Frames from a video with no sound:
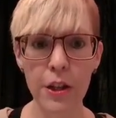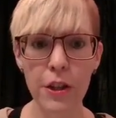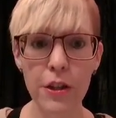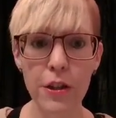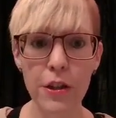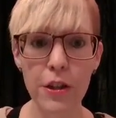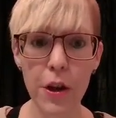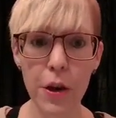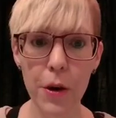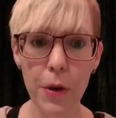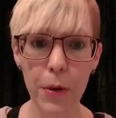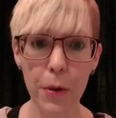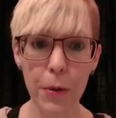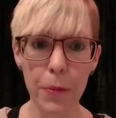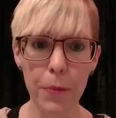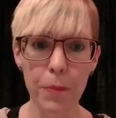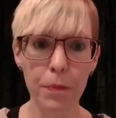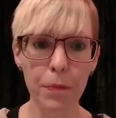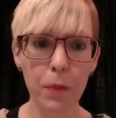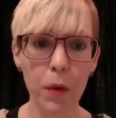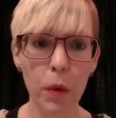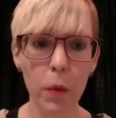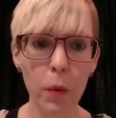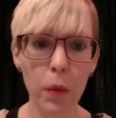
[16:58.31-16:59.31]

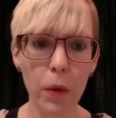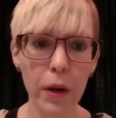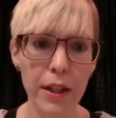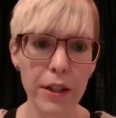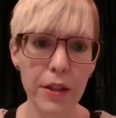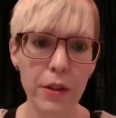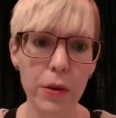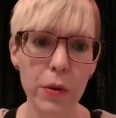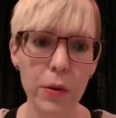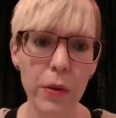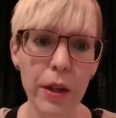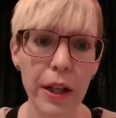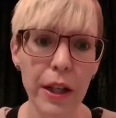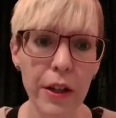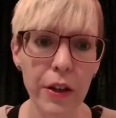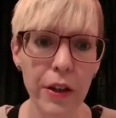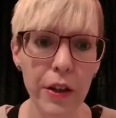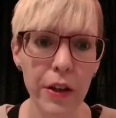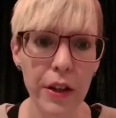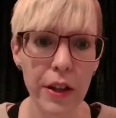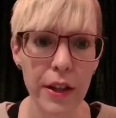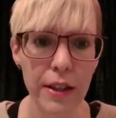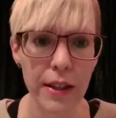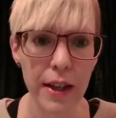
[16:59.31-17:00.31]
So what I do
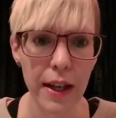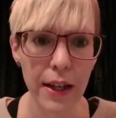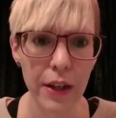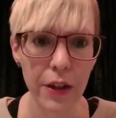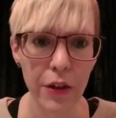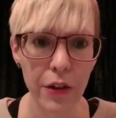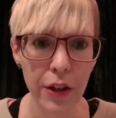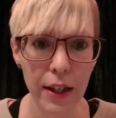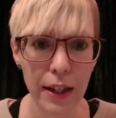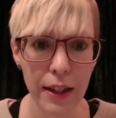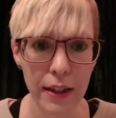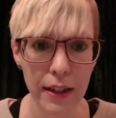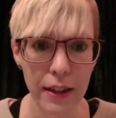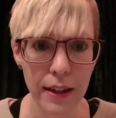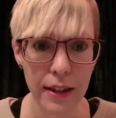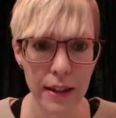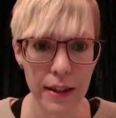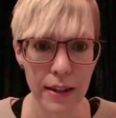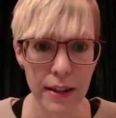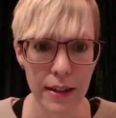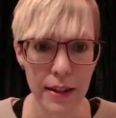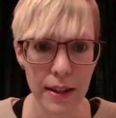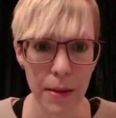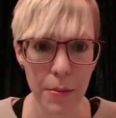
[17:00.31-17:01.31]
here is I create
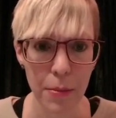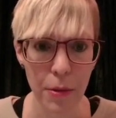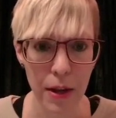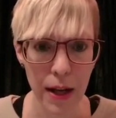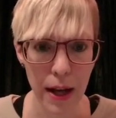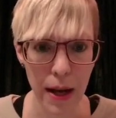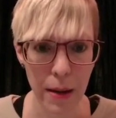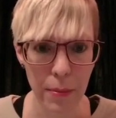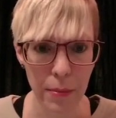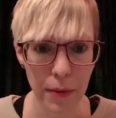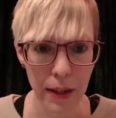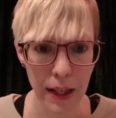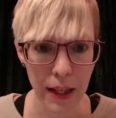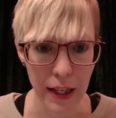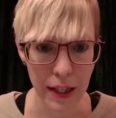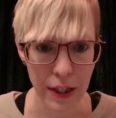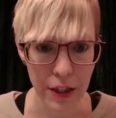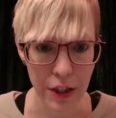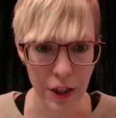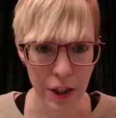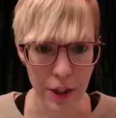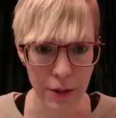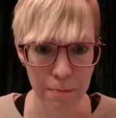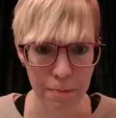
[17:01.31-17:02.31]
this separate
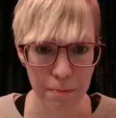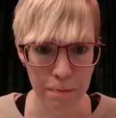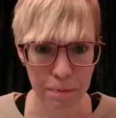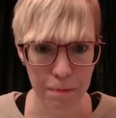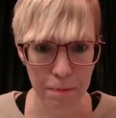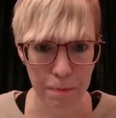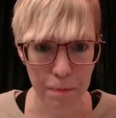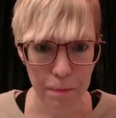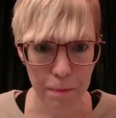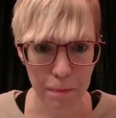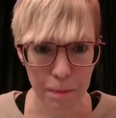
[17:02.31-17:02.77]
application.